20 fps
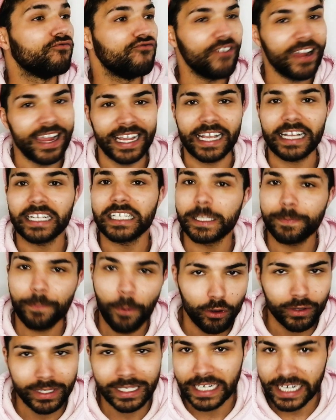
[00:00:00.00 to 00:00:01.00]
Rick
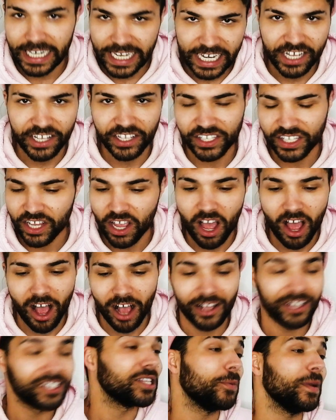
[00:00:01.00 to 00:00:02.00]
spots Negan's
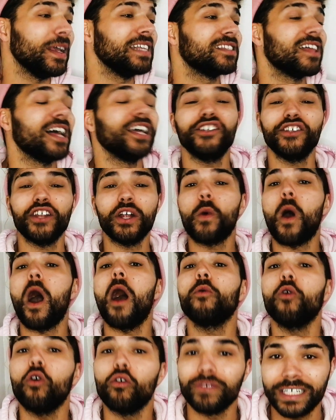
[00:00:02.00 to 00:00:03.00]
car, so he's like, you know what,
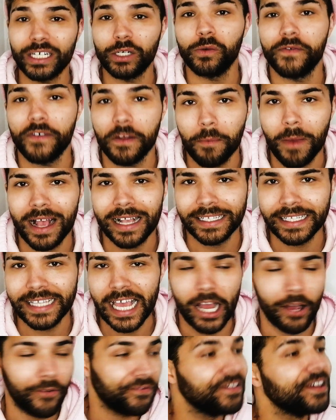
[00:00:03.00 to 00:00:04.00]
I'm going to deal with him
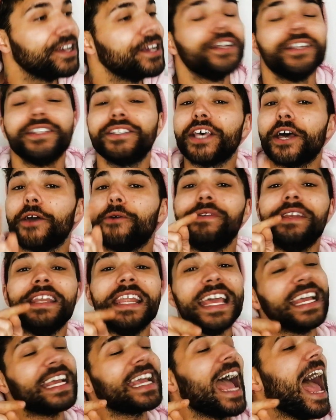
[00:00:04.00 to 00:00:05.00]
myself. So
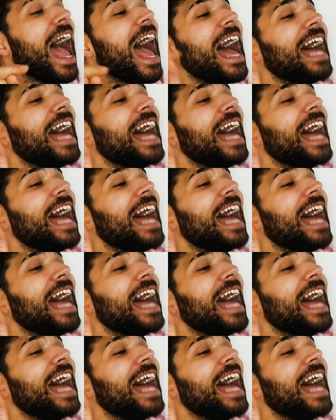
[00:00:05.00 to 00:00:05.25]
Rick